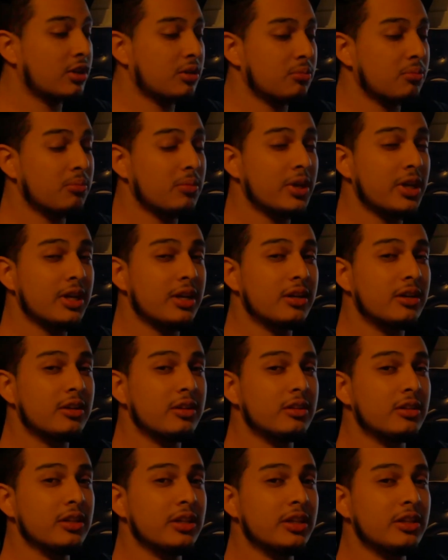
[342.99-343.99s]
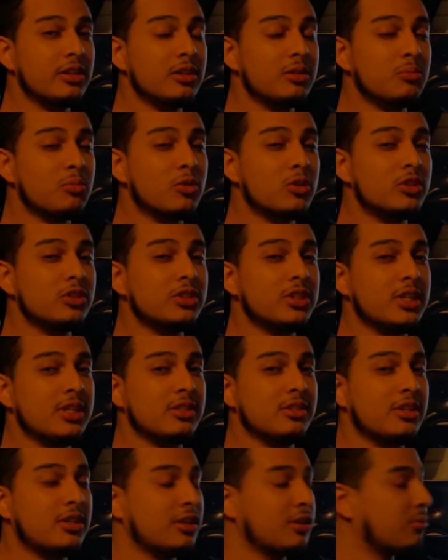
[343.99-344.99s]
can make cleaner, more
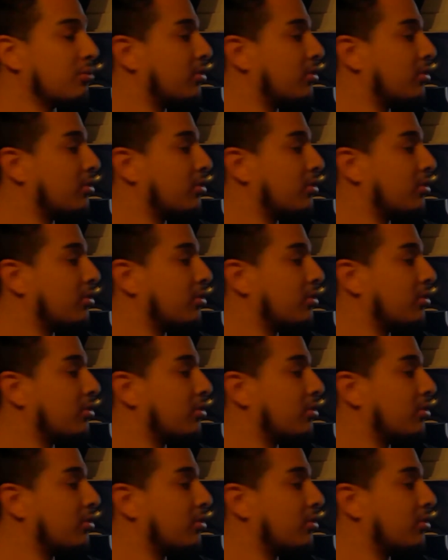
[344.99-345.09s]
sanitary